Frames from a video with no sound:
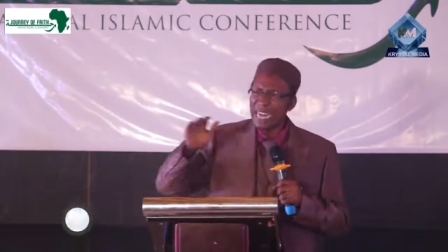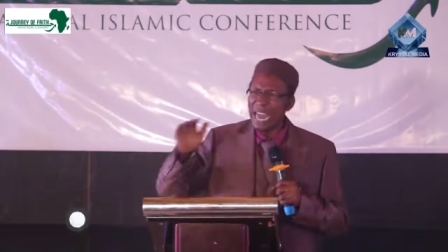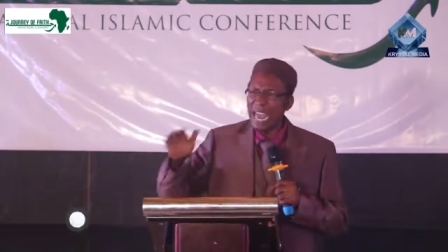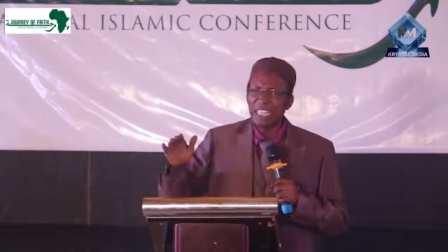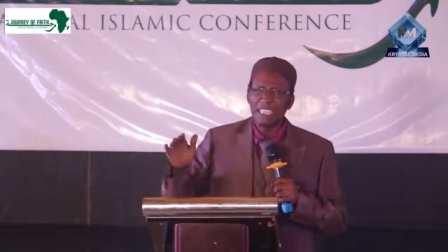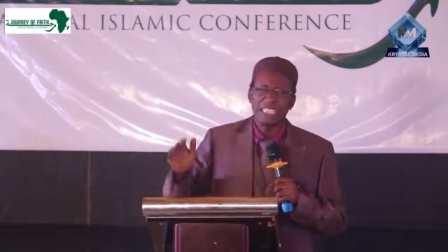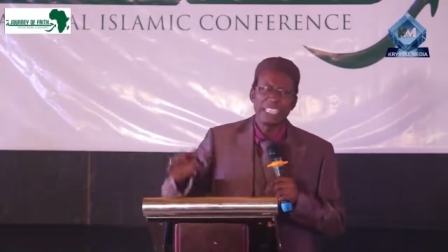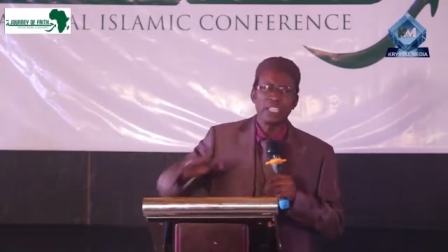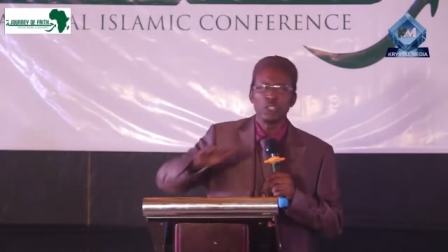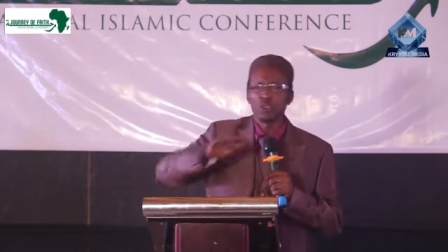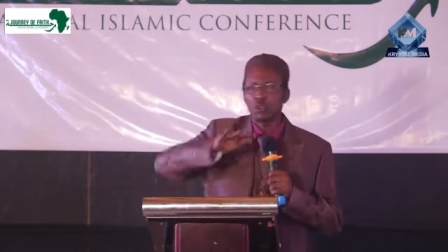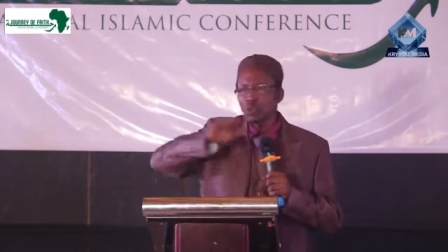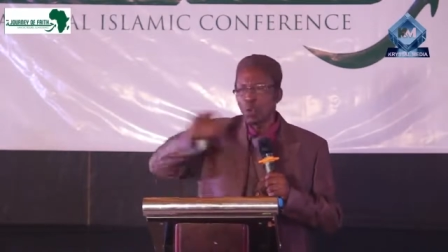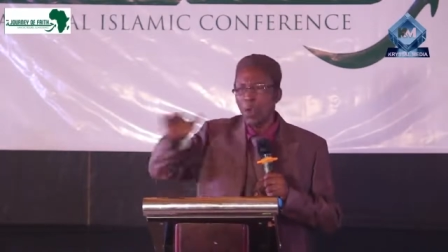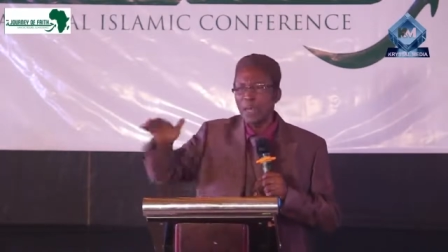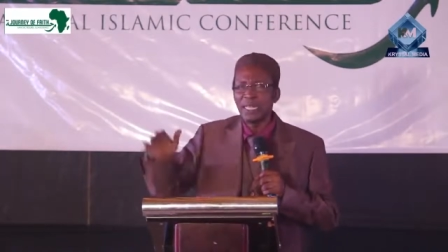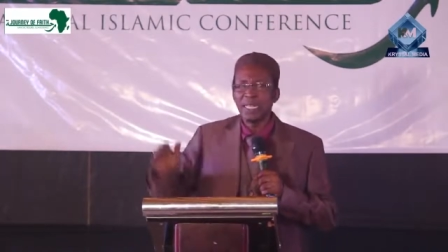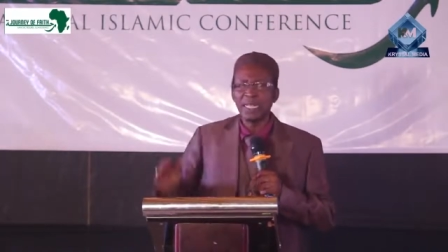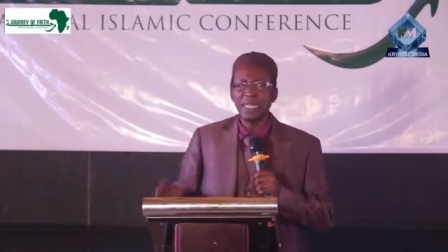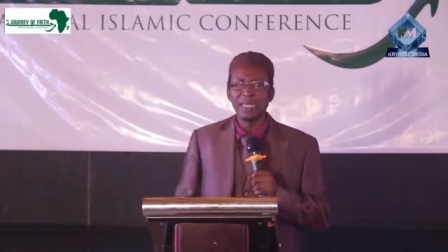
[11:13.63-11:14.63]
19,
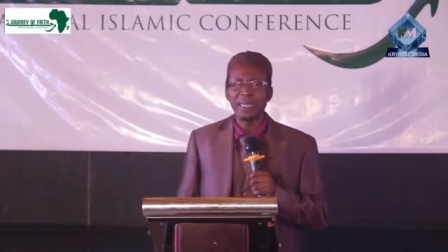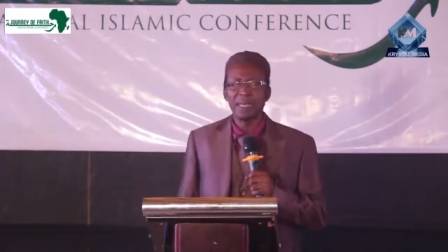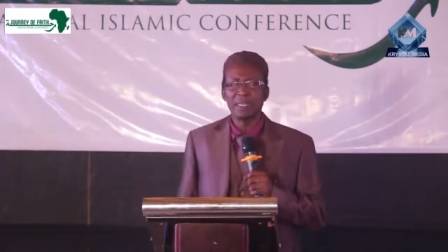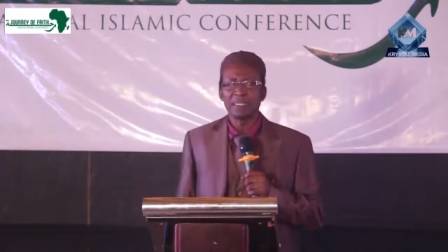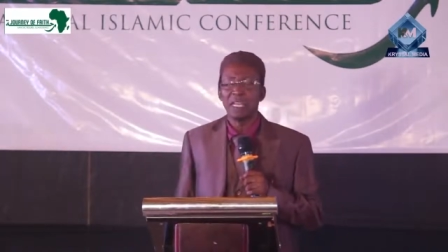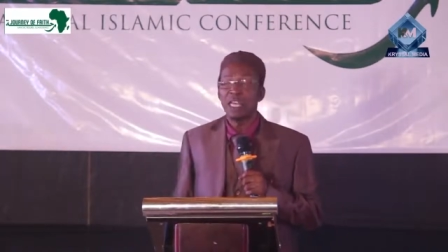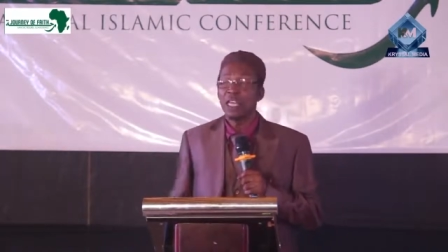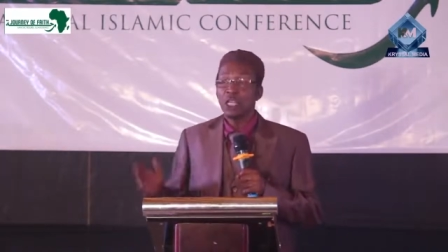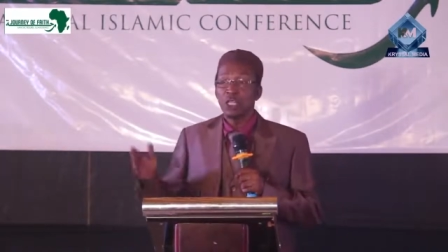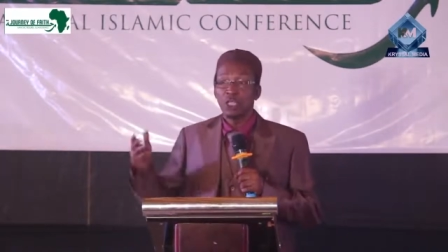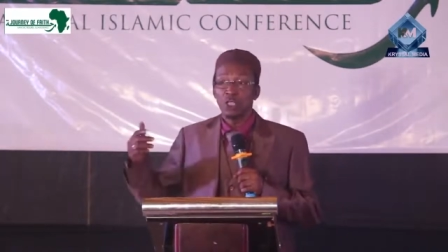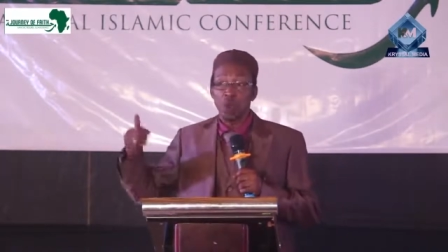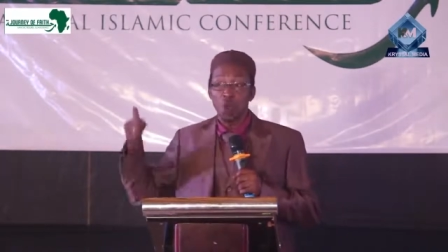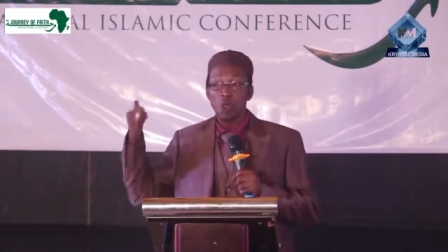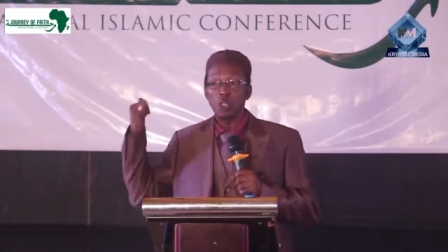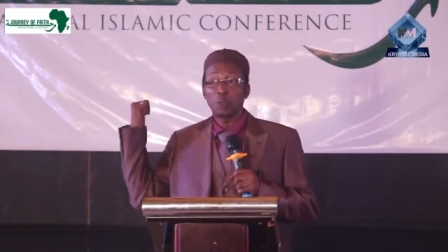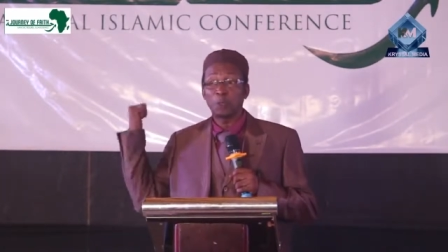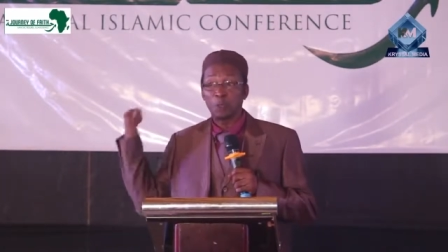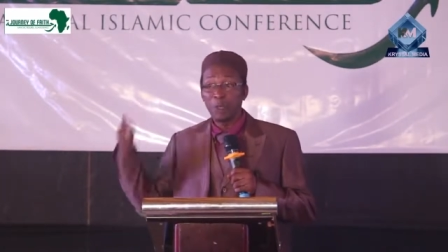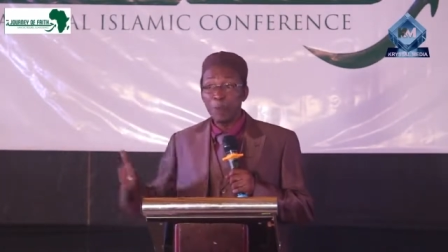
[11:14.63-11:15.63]
20 years,
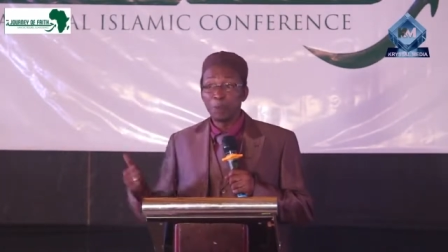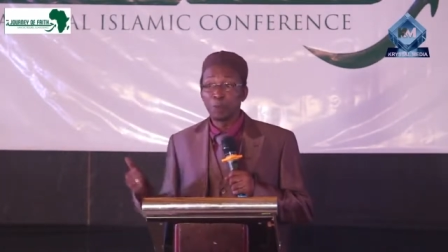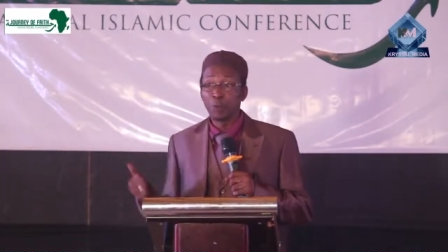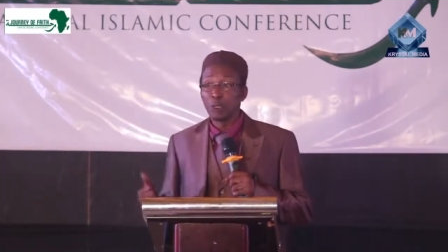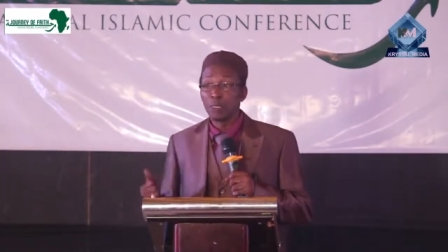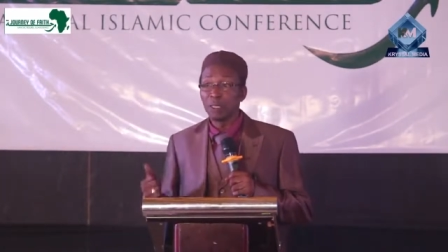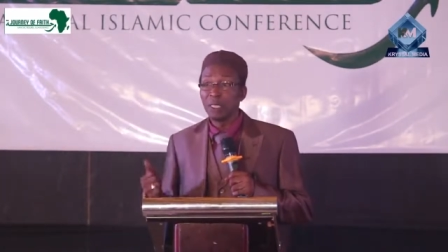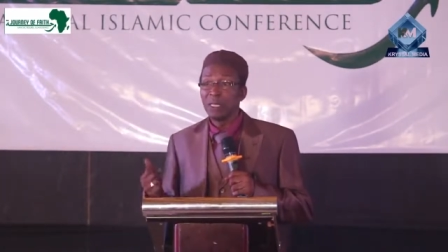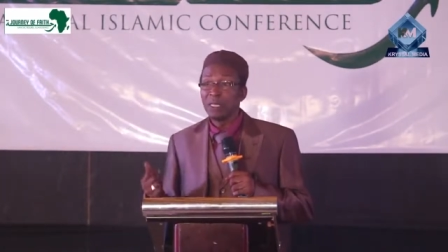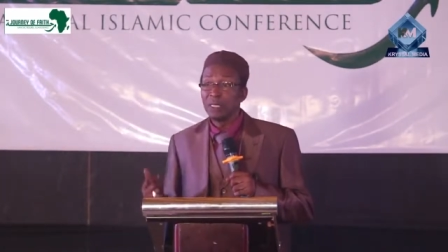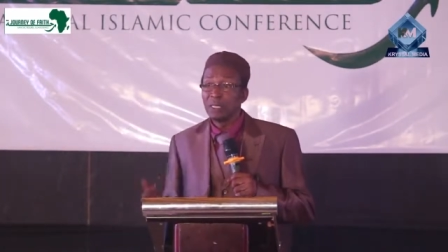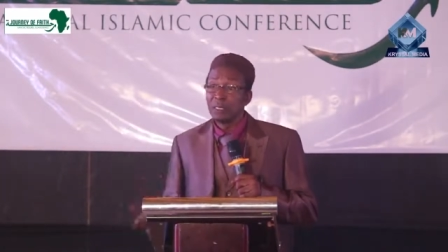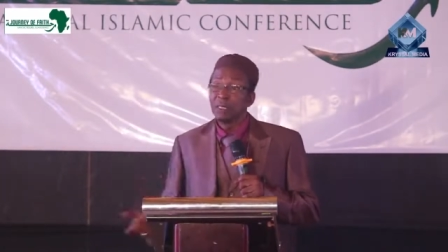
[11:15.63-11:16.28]
those people